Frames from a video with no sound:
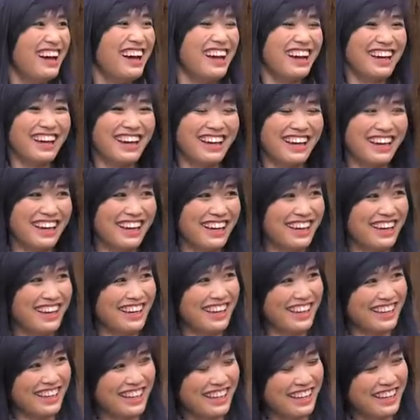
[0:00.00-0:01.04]

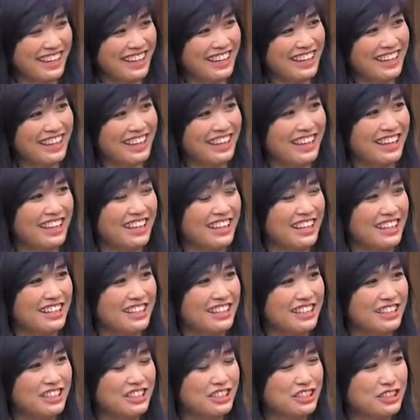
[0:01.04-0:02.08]

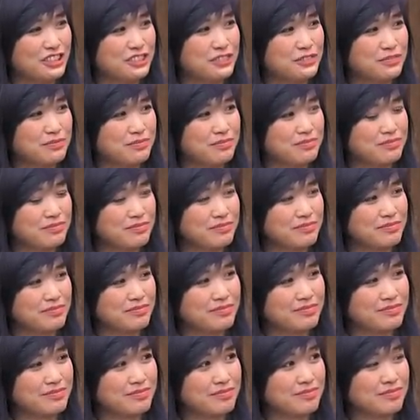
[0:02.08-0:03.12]

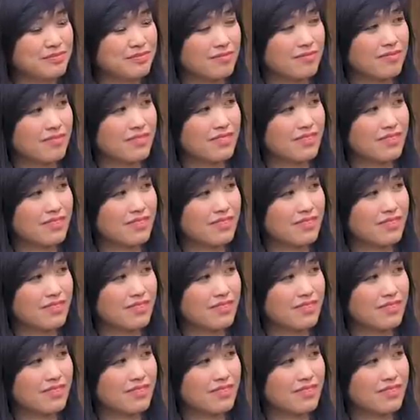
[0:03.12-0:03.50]
(not speaking)